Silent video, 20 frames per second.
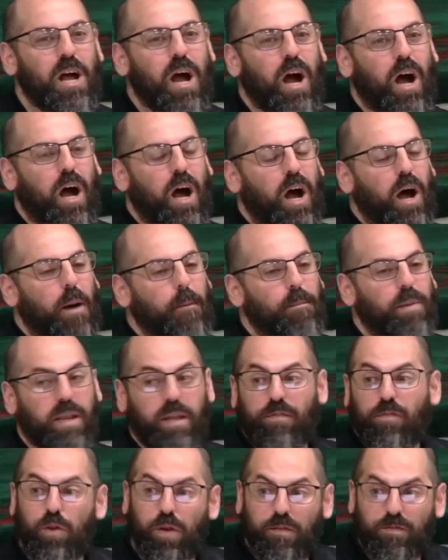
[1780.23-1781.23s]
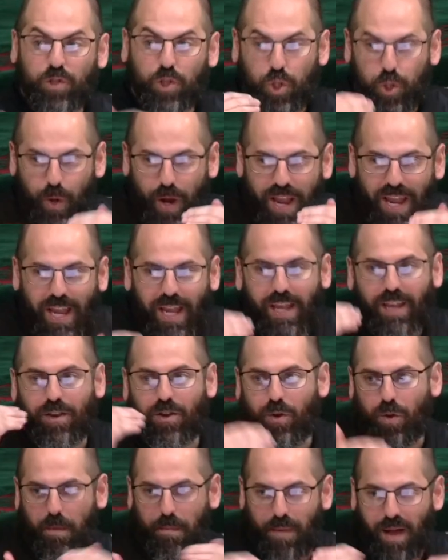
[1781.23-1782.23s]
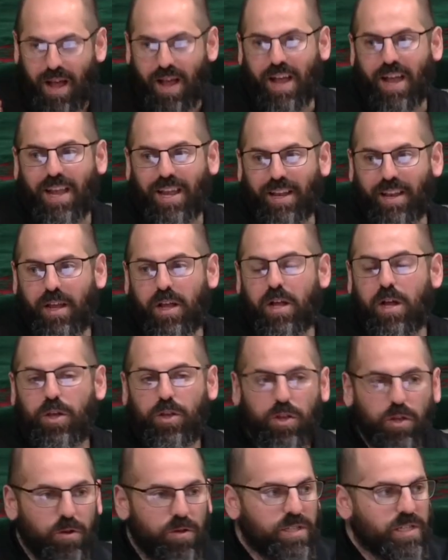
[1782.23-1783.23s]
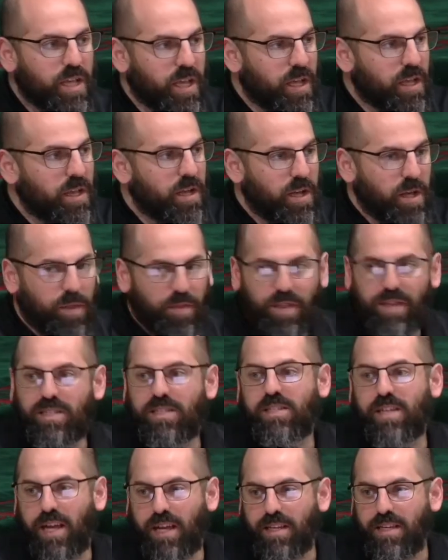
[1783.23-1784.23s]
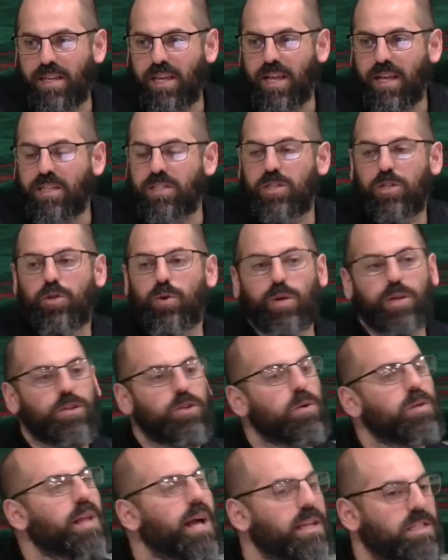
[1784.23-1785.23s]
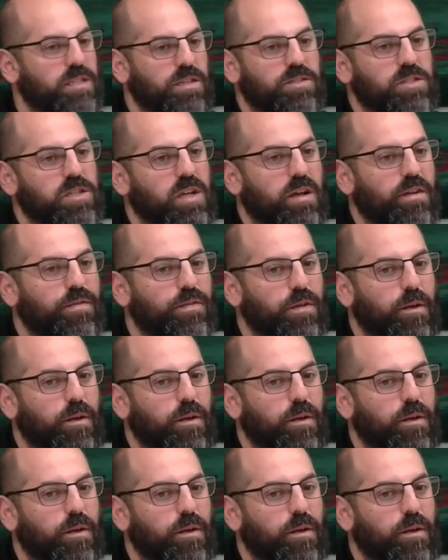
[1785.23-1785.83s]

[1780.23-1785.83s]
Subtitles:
But if you have trained your mind using these techniques, you can do lots of stuff.